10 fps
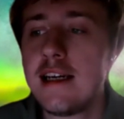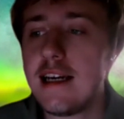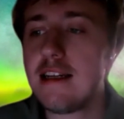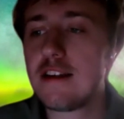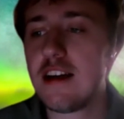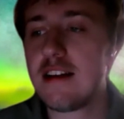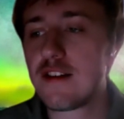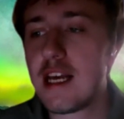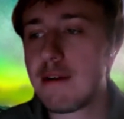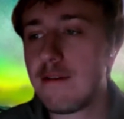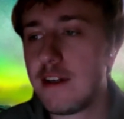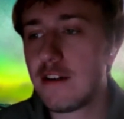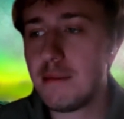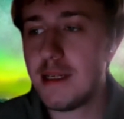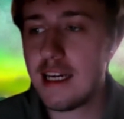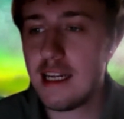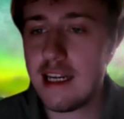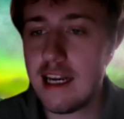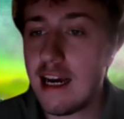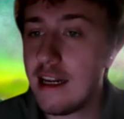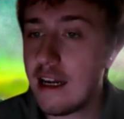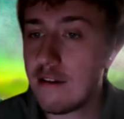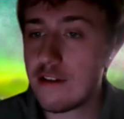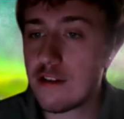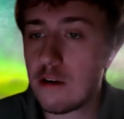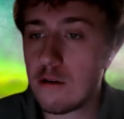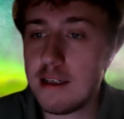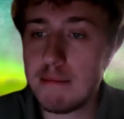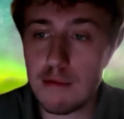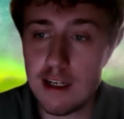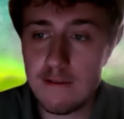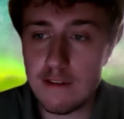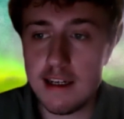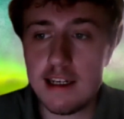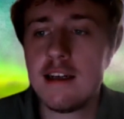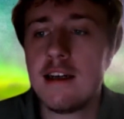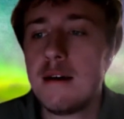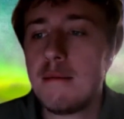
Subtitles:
In a sense, they reveal the beginning and end of the story briefly